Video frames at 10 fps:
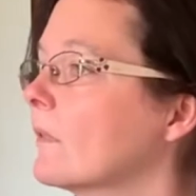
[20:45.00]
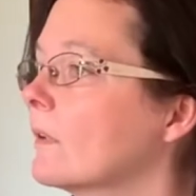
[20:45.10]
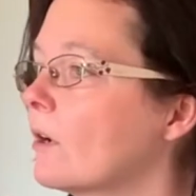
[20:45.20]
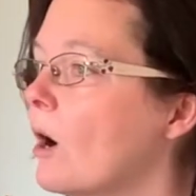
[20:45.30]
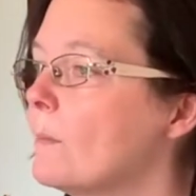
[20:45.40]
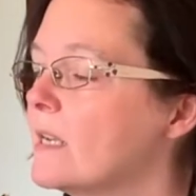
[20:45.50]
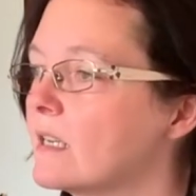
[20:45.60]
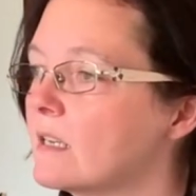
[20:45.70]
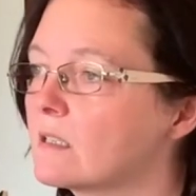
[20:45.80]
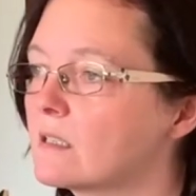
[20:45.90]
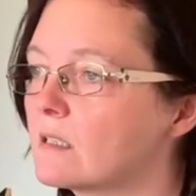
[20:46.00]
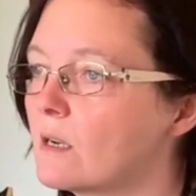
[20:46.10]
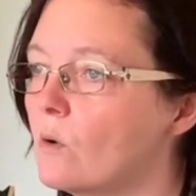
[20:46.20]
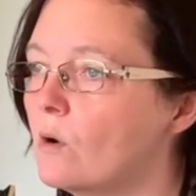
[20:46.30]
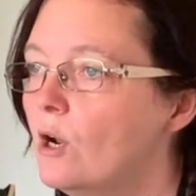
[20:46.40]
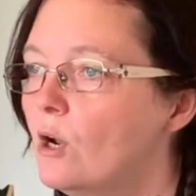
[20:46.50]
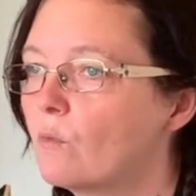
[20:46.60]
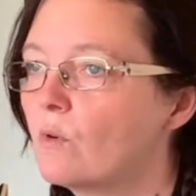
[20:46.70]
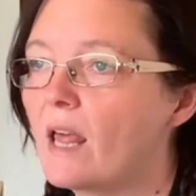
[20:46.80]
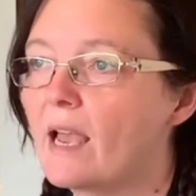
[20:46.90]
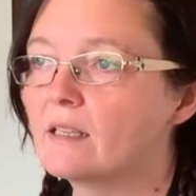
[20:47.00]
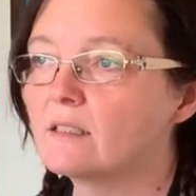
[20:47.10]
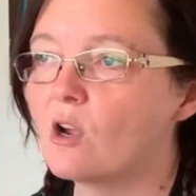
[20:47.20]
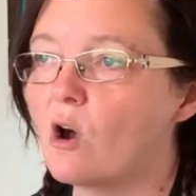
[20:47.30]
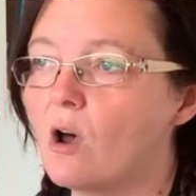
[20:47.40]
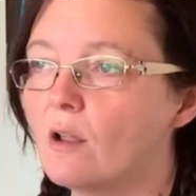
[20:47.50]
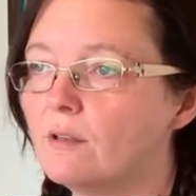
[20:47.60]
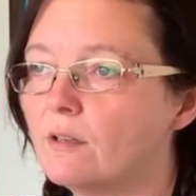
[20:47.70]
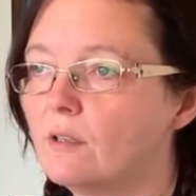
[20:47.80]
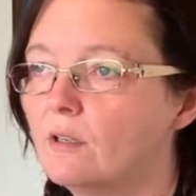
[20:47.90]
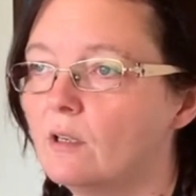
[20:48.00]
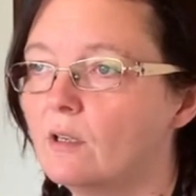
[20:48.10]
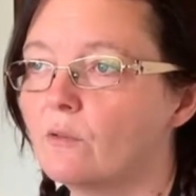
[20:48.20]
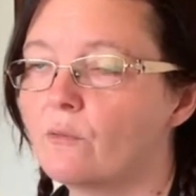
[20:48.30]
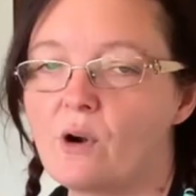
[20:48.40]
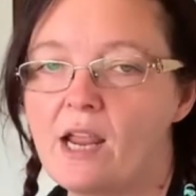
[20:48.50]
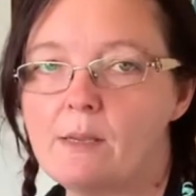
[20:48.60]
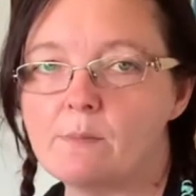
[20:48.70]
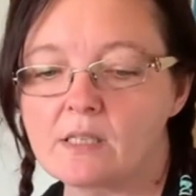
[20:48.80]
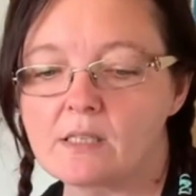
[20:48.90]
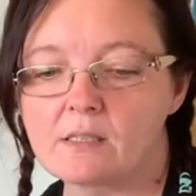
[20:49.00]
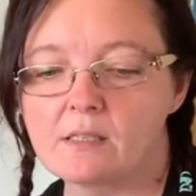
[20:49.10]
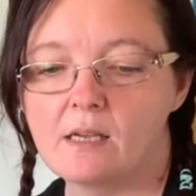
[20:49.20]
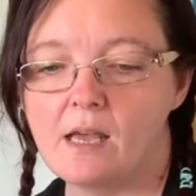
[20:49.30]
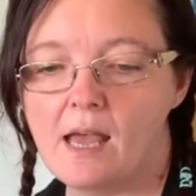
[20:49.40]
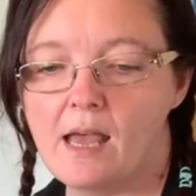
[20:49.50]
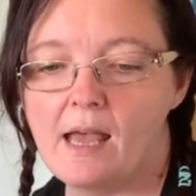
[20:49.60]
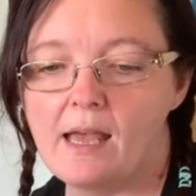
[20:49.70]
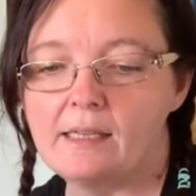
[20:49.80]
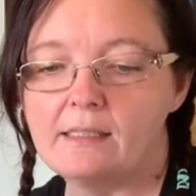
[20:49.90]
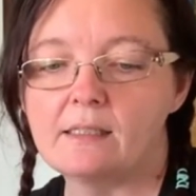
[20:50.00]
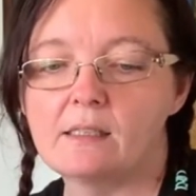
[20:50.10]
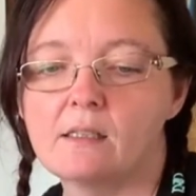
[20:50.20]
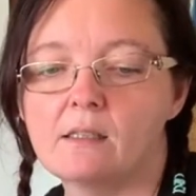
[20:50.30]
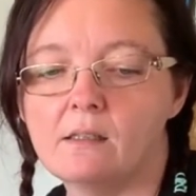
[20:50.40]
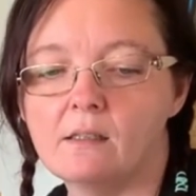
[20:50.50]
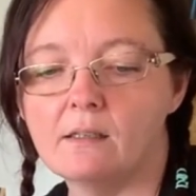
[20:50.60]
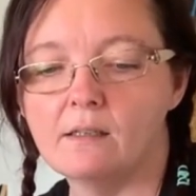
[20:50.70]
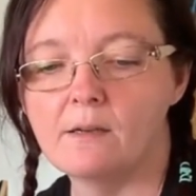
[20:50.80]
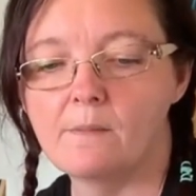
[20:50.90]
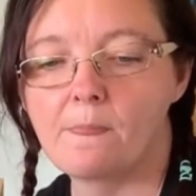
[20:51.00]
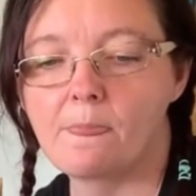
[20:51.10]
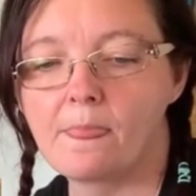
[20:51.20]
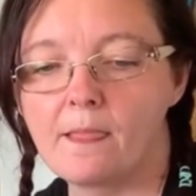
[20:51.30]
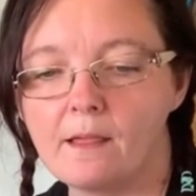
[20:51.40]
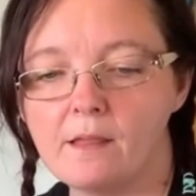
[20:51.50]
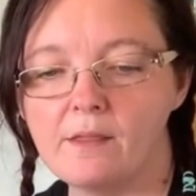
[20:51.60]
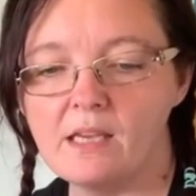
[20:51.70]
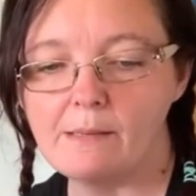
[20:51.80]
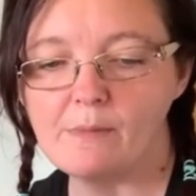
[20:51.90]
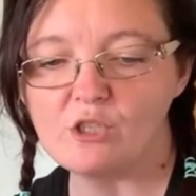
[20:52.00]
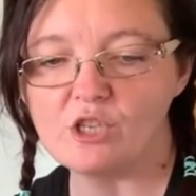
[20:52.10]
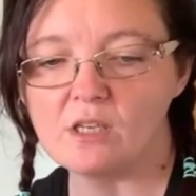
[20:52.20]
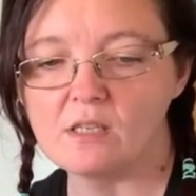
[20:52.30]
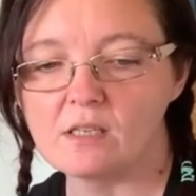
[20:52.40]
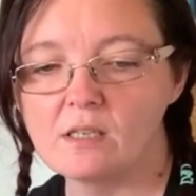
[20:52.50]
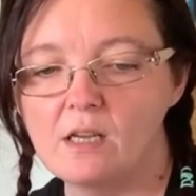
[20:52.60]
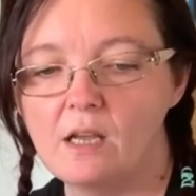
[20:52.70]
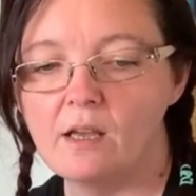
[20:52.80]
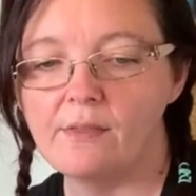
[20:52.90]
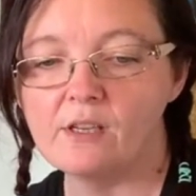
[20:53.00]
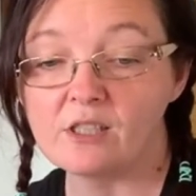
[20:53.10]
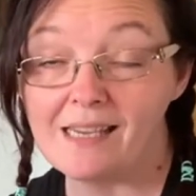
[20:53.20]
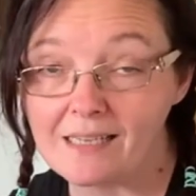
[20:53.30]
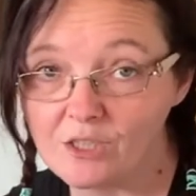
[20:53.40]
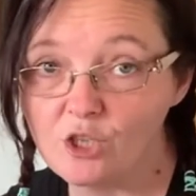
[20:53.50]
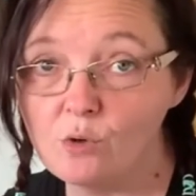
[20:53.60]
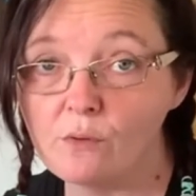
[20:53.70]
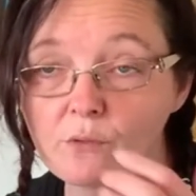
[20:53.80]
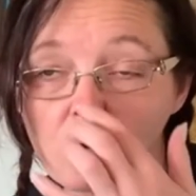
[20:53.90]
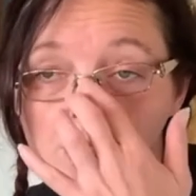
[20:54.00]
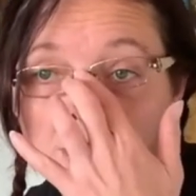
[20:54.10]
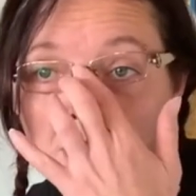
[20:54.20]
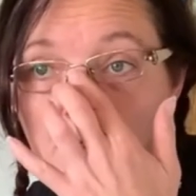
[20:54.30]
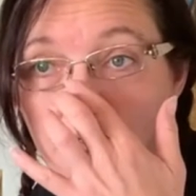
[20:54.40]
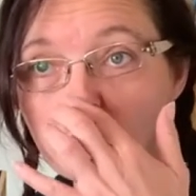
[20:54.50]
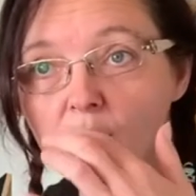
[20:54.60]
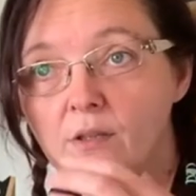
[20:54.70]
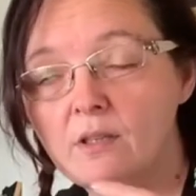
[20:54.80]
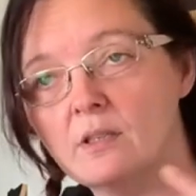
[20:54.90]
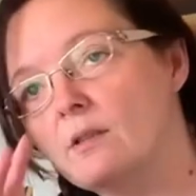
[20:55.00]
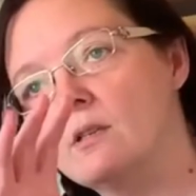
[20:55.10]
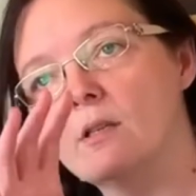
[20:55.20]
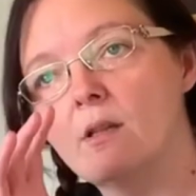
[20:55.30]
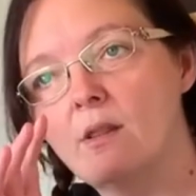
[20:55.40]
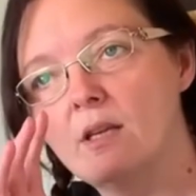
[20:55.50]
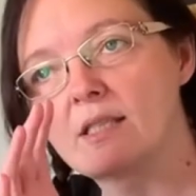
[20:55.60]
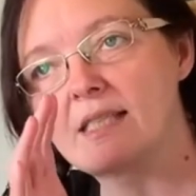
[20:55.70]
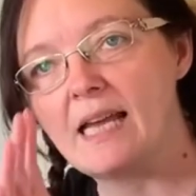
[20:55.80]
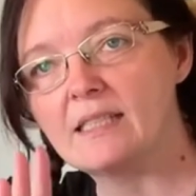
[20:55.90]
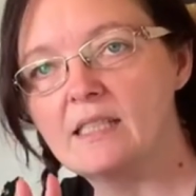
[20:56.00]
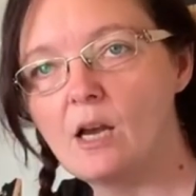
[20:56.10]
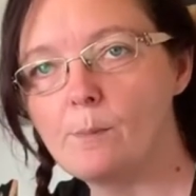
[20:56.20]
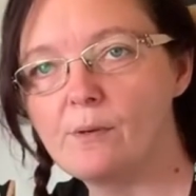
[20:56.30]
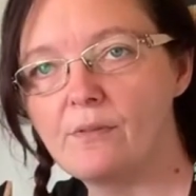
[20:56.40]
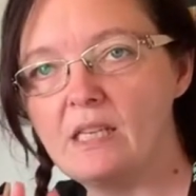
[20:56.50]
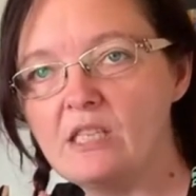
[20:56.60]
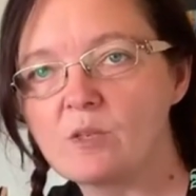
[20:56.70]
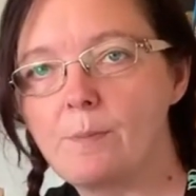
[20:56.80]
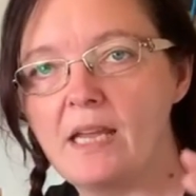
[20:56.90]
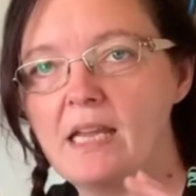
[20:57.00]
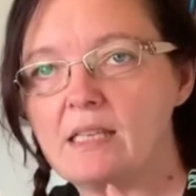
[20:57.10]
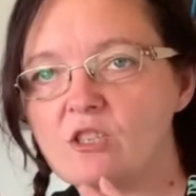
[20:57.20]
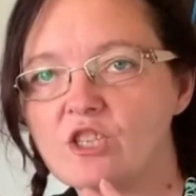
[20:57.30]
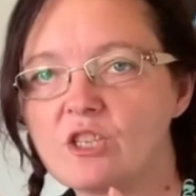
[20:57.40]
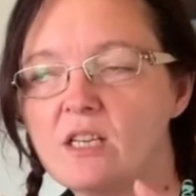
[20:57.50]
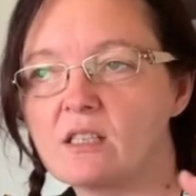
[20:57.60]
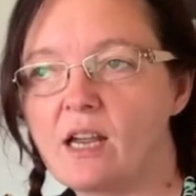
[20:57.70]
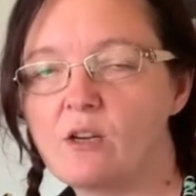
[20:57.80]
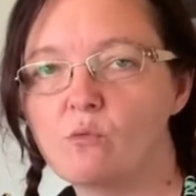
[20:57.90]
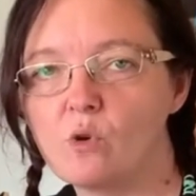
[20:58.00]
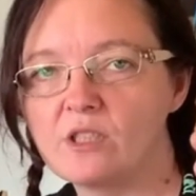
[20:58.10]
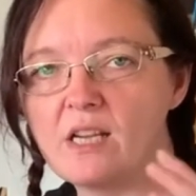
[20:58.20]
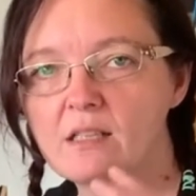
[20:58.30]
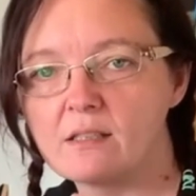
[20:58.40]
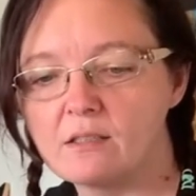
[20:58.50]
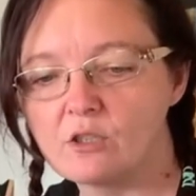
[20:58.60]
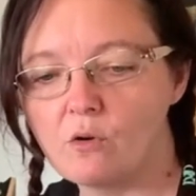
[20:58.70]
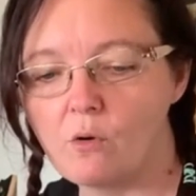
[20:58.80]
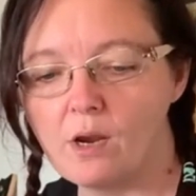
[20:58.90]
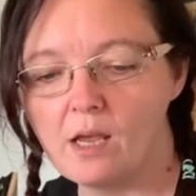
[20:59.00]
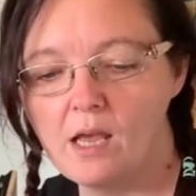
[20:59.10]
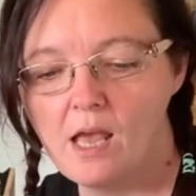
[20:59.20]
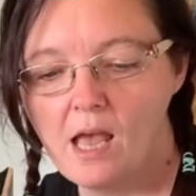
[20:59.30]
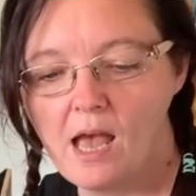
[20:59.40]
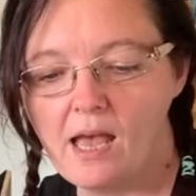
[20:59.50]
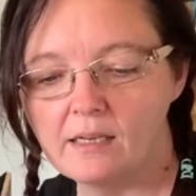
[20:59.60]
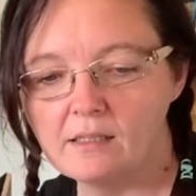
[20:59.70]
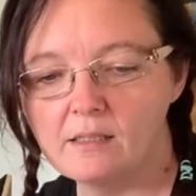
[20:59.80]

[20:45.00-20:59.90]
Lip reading: comics are so reliant on frames and on the images, and there's text too, of course, but the setting up of each page is kind of what tells the story. And